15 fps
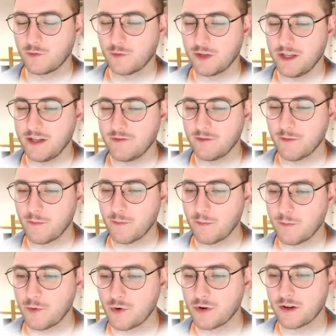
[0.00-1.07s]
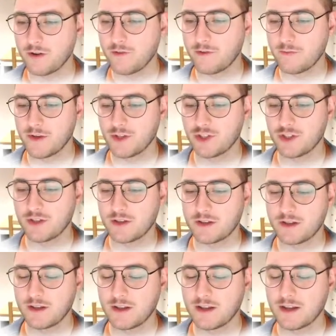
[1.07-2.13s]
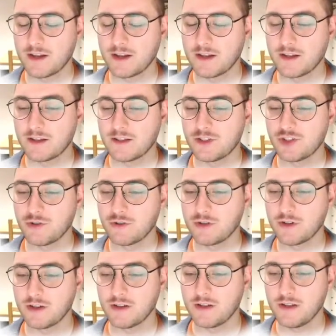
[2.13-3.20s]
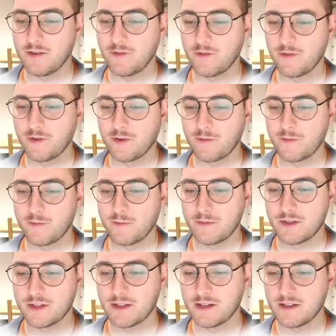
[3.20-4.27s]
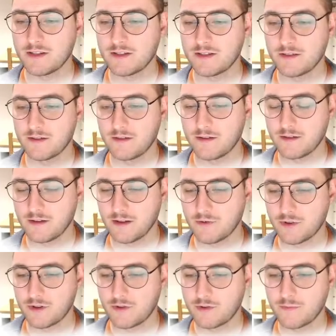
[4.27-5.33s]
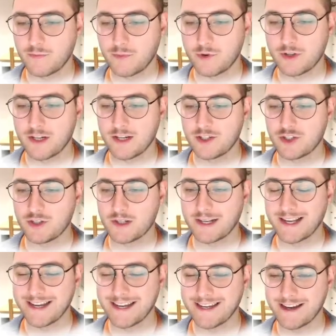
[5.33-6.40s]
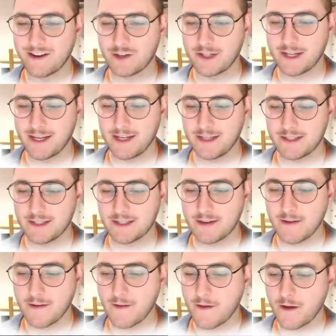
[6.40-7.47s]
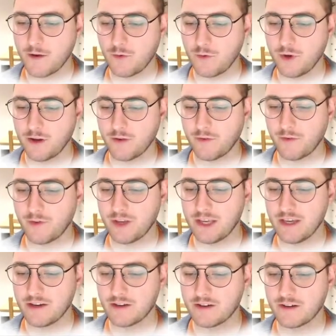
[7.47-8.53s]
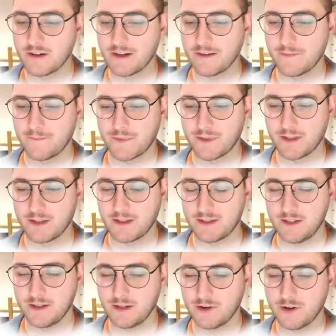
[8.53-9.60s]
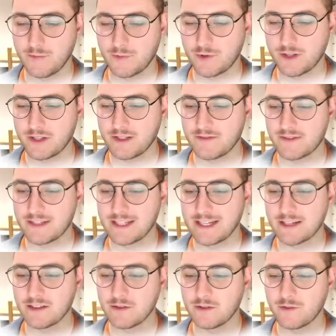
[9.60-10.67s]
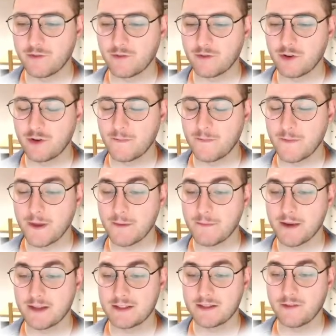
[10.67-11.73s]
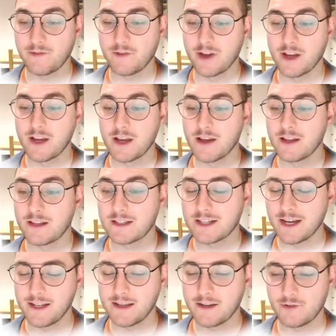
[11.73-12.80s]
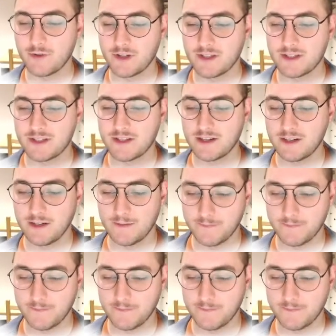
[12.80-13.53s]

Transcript: even more information that is shown underneath. Besides our potential guide RNAs, we have here the comprehensive signal from a massive tiling array study.